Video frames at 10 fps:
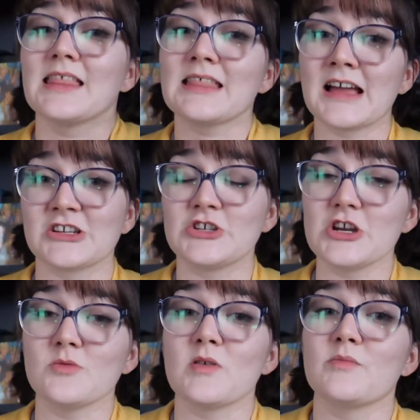last
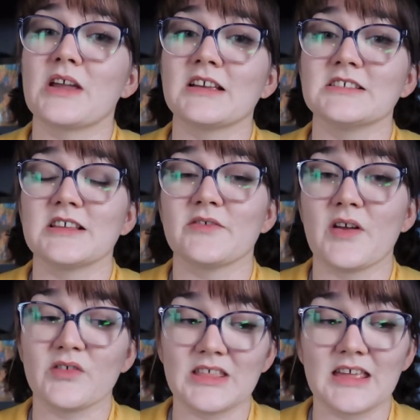year, but because of
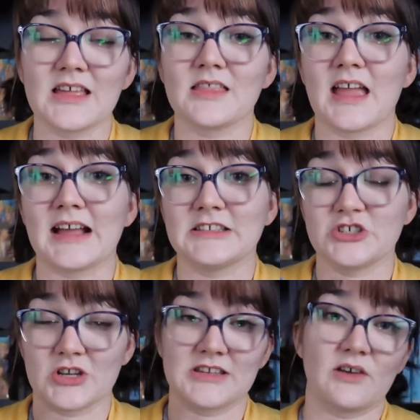everything, they had to
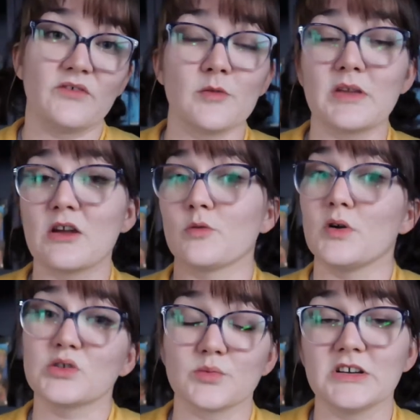shut down filming or
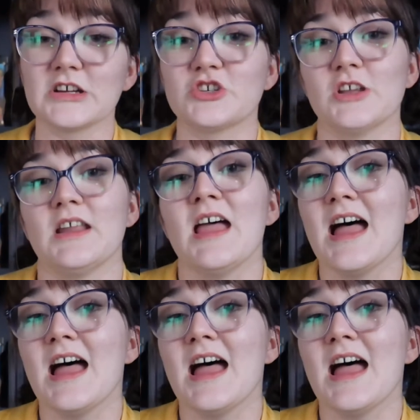post-production,